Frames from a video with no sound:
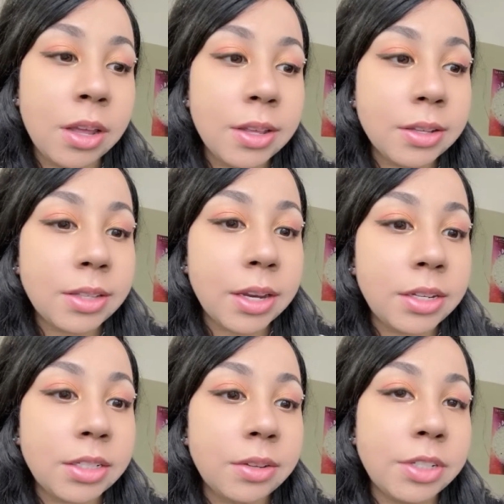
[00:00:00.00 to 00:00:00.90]

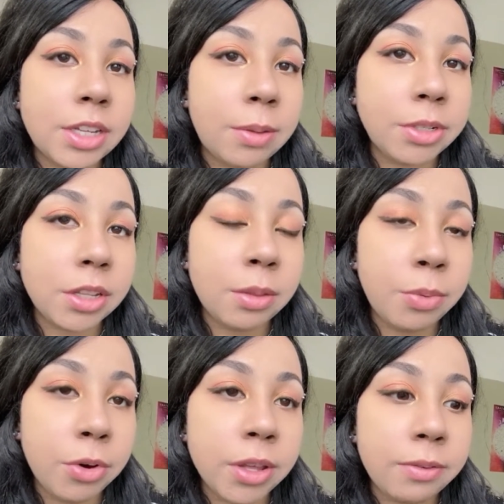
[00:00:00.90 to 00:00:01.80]
Scientists have established that the
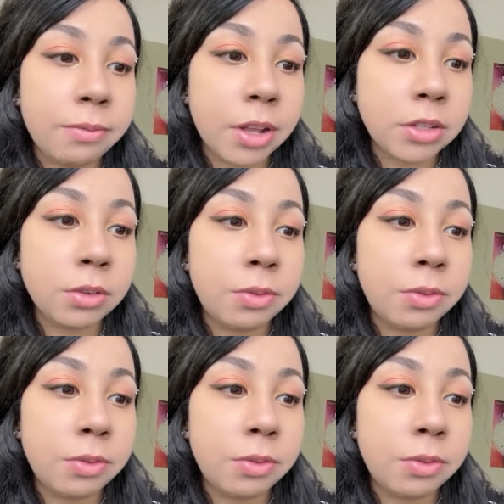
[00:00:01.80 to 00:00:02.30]
burning of fossil